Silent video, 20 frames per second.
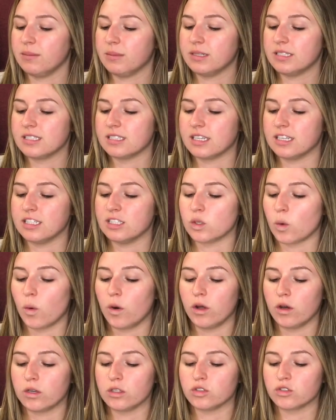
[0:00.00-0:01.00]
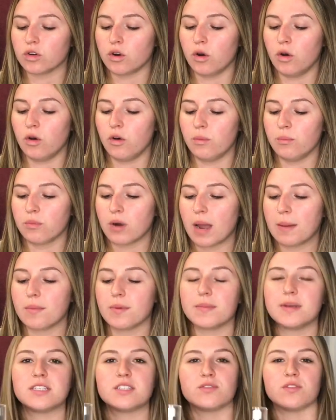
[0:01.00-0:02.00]
it says Oil Control
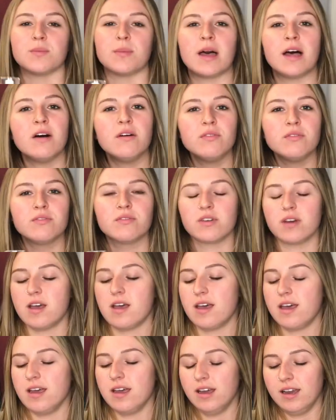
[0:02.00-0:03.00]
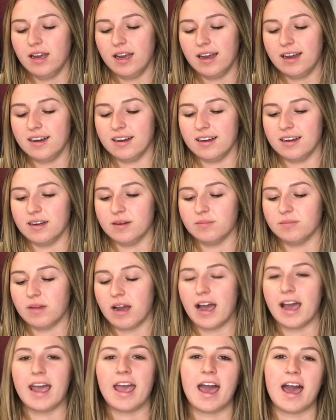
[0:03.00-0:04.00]
Primer Mist from e.l.f.
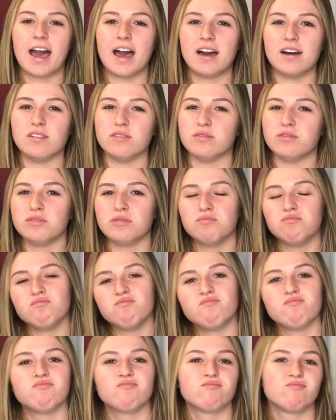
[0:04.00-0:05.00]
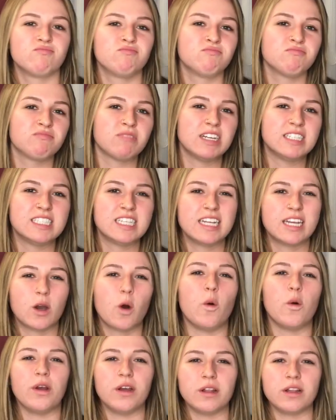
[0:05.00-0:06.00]
I have, I'd say
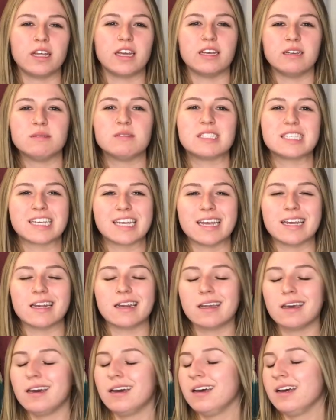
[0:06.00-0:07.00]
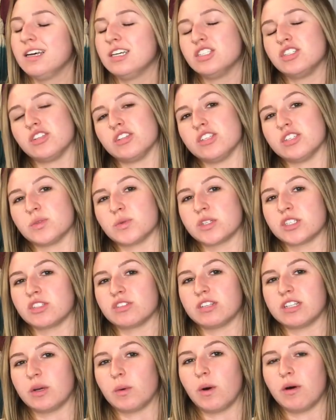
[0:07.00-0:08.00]
like oily skin, so this works
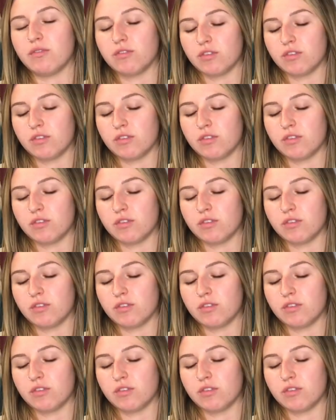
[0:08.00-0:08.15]
really well